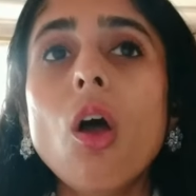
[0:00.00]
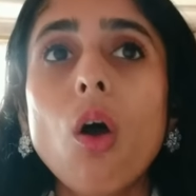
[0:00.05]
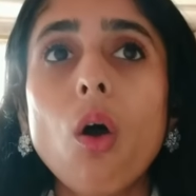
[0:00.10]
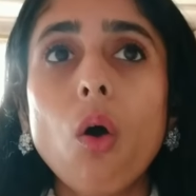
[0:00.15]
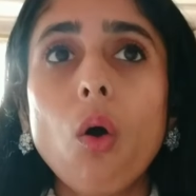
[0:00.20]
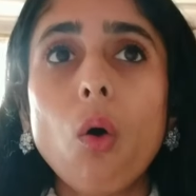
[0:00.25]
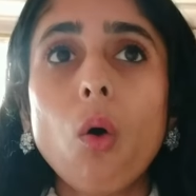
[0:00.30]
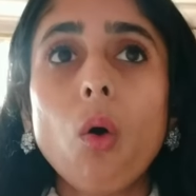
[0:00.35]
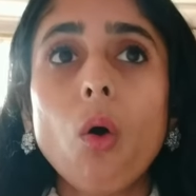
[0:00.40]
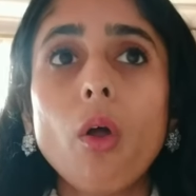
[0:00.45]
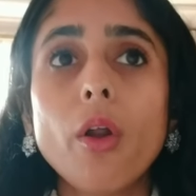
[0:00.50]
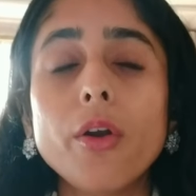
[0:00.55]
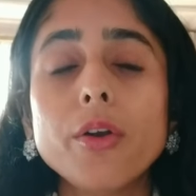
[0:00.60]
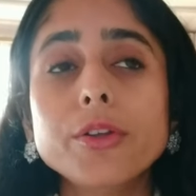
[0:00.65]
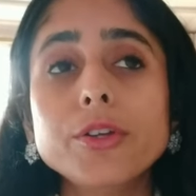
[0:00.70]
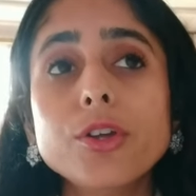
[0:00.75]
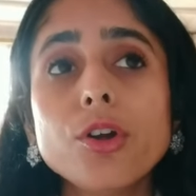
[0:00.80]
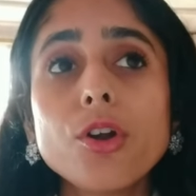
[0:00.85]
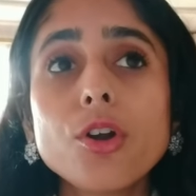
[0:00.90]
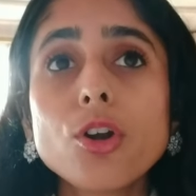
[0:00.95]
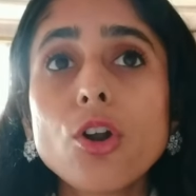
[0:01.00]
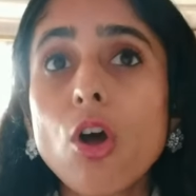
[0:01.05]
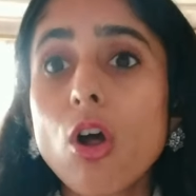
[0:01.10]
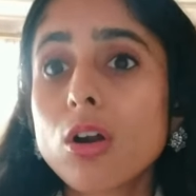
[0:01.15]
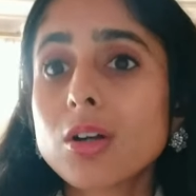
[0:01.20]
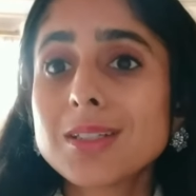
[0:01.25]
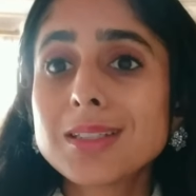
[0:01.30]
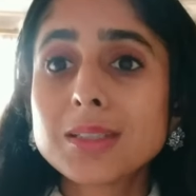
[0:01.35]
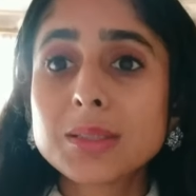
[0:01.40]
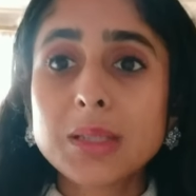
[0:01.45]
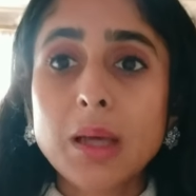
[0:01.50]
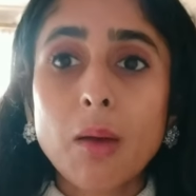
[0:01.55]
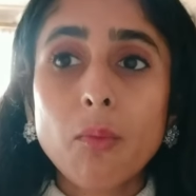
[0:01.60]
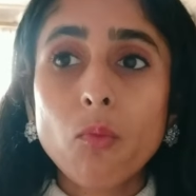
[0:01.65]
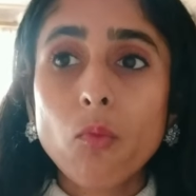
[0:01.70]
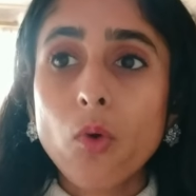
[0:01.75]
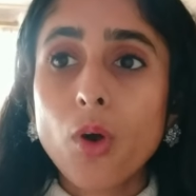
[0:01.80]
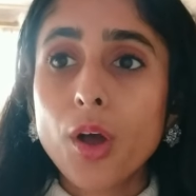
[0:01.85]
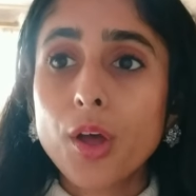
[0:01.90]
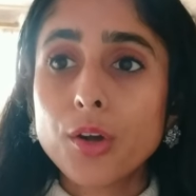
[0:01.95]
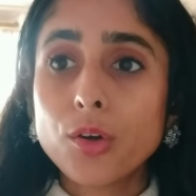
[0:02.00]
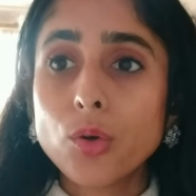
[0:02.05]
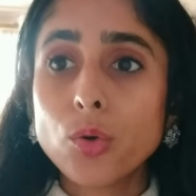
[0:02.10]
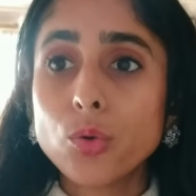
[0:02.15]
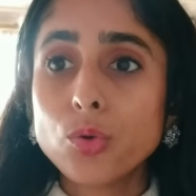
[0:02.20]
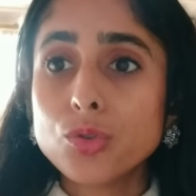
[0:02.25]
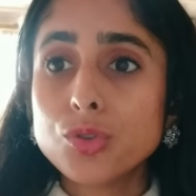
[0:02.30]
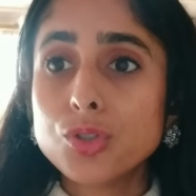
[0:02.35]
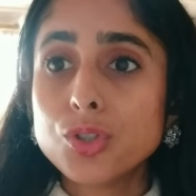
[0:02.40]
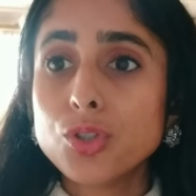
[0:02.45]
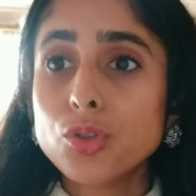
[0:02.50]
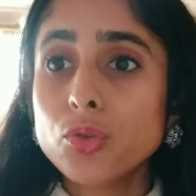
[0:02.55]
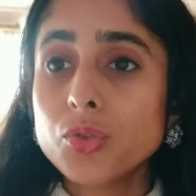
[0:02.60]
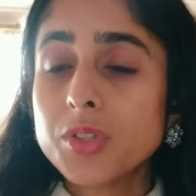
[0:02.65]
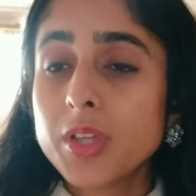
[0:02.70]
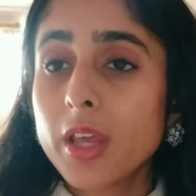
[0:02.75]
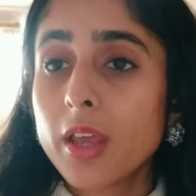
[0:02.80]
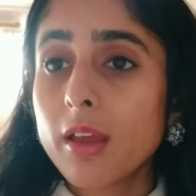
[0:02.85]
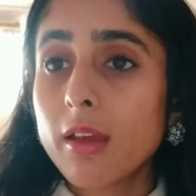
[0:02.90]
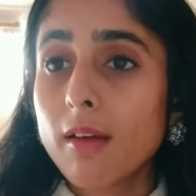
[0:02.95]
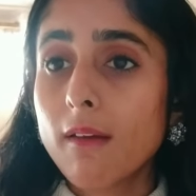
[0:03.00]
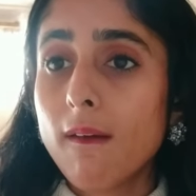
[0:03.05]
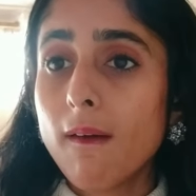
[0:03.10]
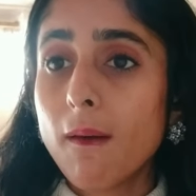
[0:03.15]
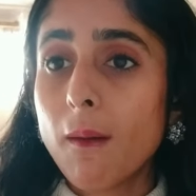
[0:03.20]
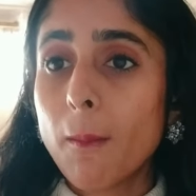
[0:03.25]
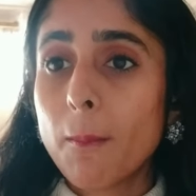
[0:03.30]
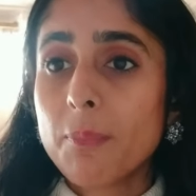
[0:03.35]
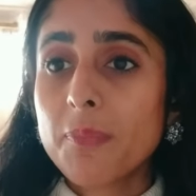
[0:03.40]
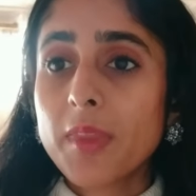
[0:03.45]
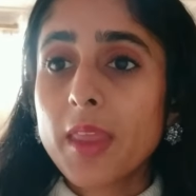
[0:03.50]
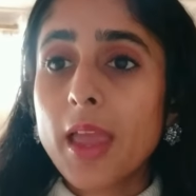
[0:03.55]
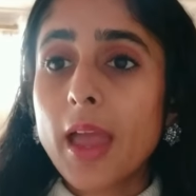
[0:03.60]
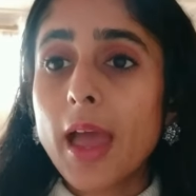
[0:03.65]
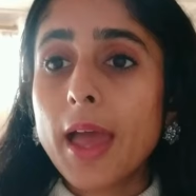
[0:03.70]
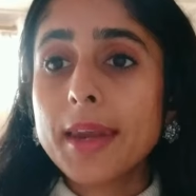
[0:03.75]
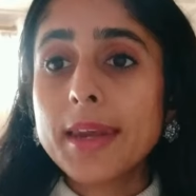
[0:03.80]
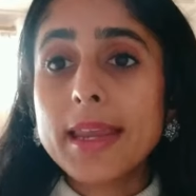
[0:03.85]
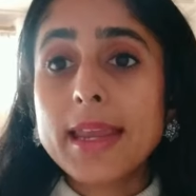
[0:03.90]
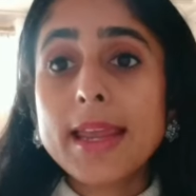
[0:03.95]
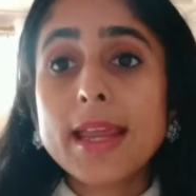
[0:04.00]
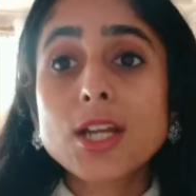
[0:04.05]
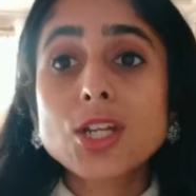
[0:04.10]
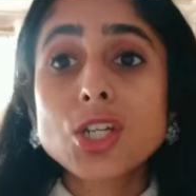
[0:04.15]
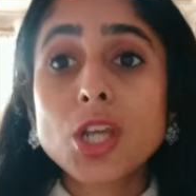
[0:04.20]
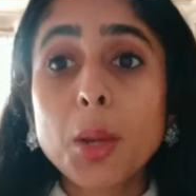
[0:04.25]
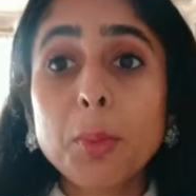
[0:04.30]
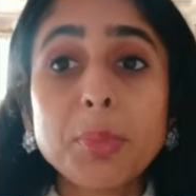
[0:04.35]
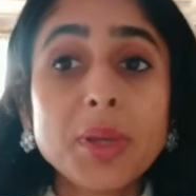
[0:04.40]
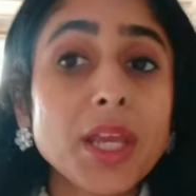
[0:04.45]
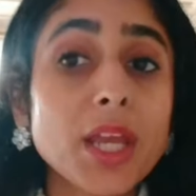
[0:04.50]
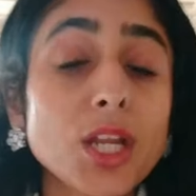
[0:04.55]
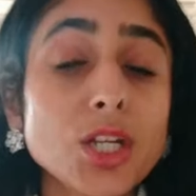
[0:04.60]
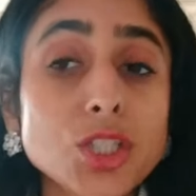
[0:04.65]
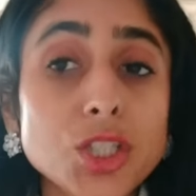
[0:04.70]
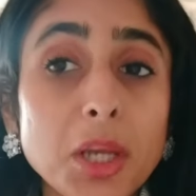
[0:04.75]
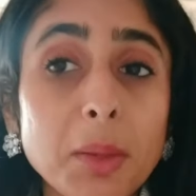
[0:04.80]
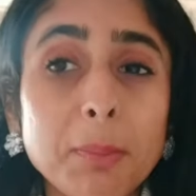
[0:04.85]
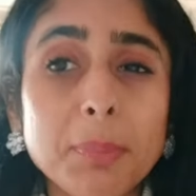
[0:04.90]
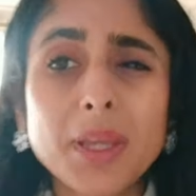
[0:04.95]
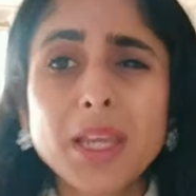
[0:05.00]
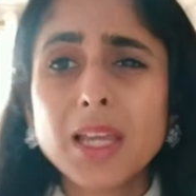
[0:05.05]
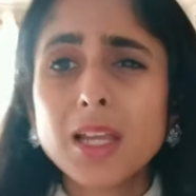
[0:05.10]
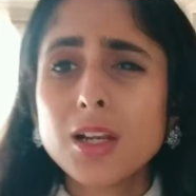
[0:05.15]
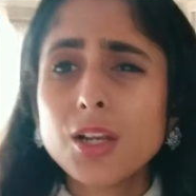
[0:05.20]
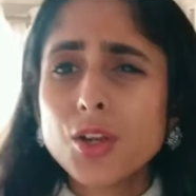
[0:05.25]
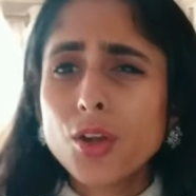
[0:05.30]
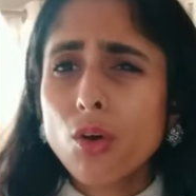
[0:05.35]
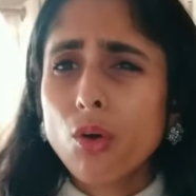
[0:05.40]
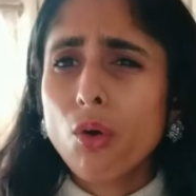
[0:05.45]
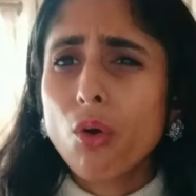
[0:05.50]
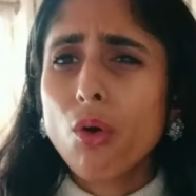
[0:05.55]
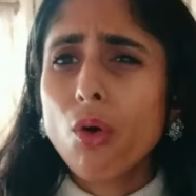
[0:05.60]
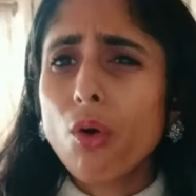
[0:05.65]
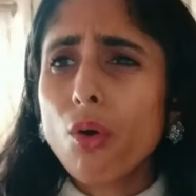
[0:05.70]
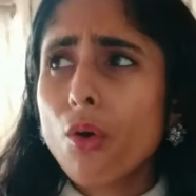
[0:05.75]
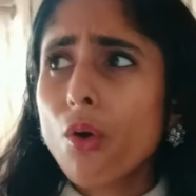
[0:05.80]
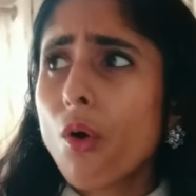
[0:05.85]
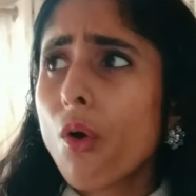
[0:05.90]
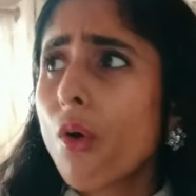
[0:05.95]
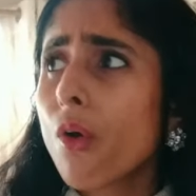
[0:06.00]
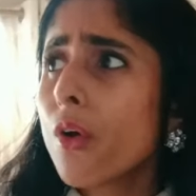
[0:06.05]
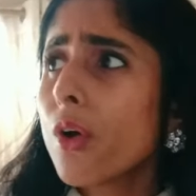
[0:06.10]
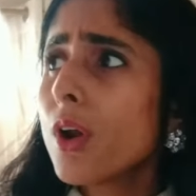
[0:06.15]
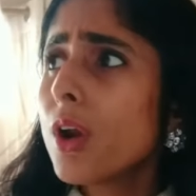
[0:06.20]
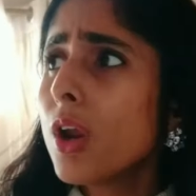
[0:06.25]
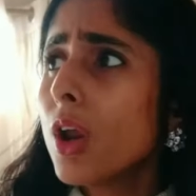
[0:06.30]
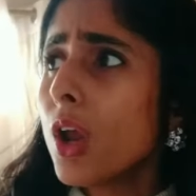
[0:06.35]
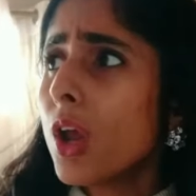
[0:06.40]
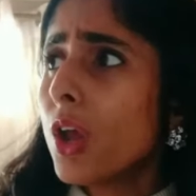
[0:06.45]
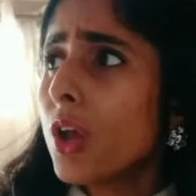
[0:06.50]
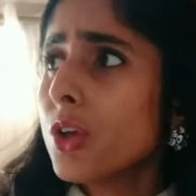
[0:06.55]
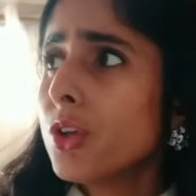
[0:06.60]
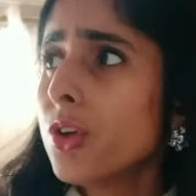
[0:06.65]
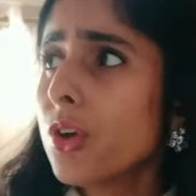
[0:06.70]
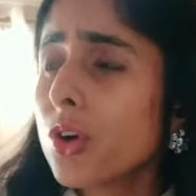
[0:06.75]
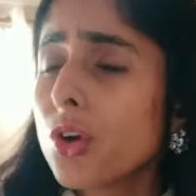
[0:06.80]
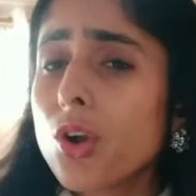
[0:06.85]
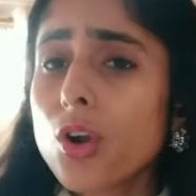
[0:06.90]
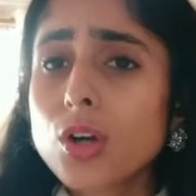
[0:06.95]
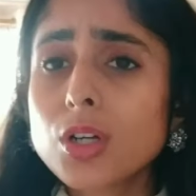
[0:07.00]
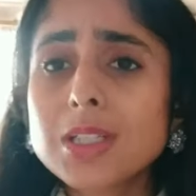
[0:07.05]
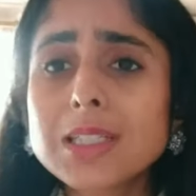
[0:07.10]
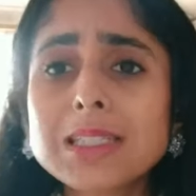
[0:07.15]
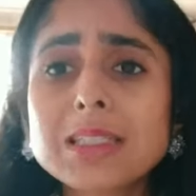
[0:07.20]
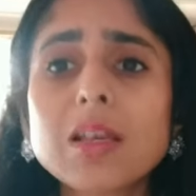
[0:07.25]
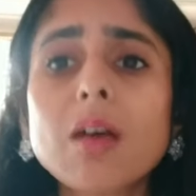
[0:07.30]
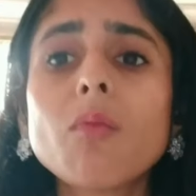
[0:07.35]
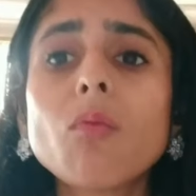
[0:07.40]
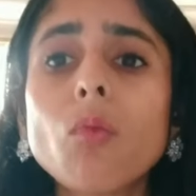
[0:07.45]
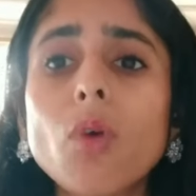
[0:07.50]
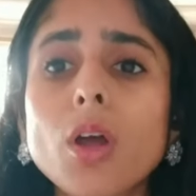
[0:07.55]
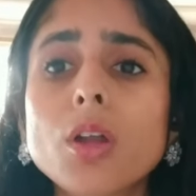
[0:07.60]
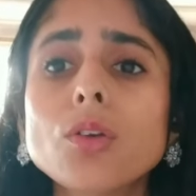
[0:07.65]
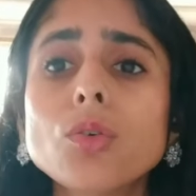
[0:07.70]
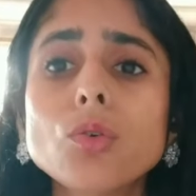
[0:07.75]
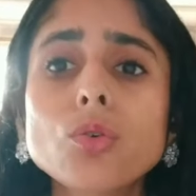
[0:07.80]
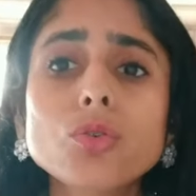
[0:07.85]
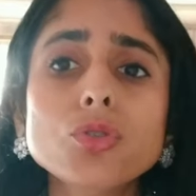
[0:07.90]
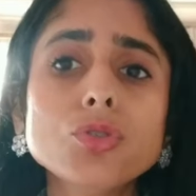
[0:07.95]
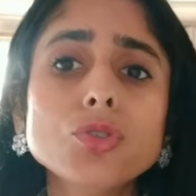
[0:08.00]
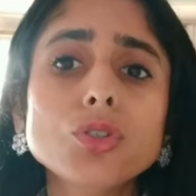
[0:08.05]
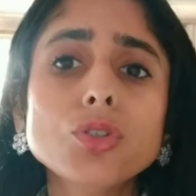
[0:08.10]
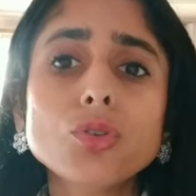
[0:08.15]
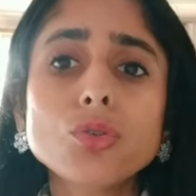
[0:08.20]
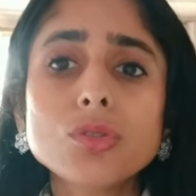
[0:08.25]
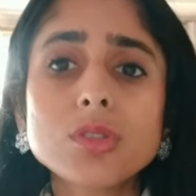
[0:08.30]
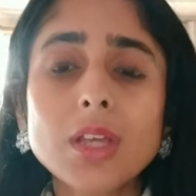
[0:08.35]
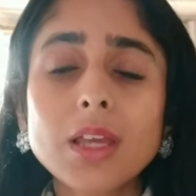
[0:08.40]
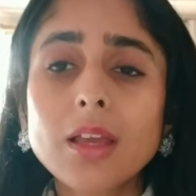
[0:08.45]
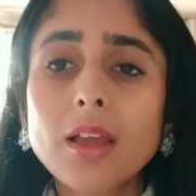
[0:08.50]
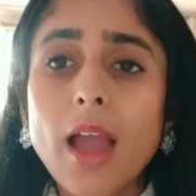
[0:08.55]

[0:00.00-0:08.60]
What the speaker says: or you're not someone who's using an AHA, BHA peel, or you're not someone who's using